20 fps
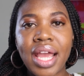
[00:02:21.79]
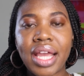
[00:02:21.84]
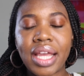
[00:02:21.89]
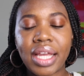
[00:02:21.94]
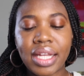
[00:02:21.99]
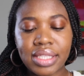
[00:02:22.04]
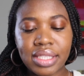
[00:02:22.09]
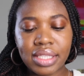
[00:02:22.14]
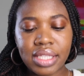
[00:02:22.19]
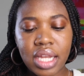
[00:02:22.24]

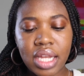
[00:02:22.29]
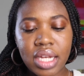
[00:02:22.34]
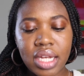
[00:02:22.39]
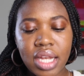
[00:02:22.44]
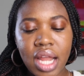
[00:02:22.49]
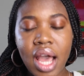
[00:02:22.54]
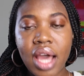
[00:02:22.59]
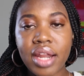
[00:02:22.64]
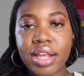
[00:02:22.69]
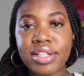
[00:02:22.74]
It's
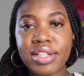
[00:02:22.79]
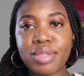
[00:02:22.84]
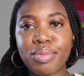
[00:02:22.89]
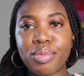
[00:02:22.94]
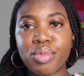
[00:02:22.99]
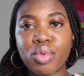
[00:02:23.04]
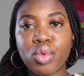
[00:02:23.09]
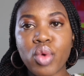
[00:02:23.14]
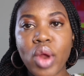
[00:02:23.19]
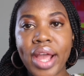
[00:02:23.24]
not as
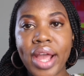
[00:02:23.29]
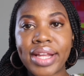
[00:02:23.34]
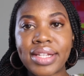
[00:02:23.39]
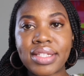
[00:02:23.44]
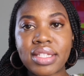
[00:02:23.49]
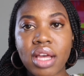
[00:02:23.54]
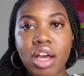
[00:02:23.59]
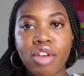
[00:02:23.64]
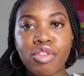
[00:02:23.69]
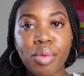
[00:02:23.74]

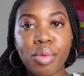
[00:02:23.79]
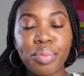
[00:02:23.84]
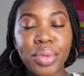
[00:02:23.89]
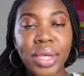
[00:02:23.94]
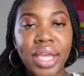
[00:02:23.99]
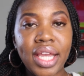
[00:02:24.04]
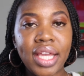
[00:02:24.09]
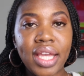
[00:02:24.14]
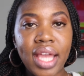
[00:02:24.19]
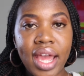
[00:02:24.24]
bright of a
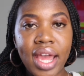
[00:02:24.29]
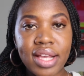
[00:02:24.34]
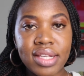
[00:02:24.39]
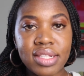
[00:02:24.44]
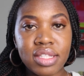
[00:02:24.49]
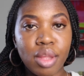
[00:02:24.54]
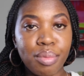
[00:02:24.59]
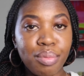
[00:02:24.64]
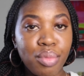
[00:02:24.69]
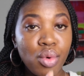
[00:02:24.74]
pink
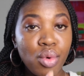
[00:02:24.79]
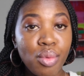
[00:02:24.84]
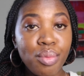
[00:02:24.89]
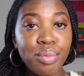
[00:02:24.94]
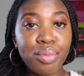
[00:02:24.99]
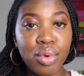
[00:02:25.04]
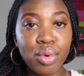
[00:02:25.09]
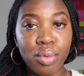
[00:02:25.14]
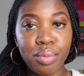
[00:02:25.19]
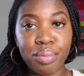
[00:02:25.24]
as the Poom
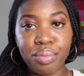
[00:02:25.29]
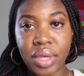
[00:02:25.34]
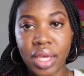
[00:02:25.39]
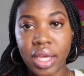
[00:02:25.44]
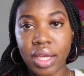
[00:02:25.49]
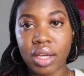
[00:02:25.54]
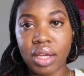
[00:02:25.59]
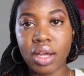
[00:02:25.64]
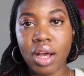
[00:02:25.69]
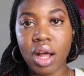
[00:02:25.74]
Poom
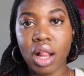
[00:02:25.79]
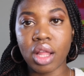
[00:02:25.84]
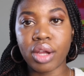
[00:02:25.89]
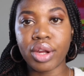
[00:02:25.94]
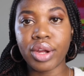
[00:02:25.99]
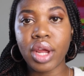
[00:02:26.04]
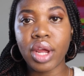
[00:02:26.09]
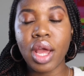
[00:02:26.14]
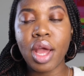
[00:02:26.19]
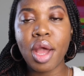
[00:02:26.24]
pink color,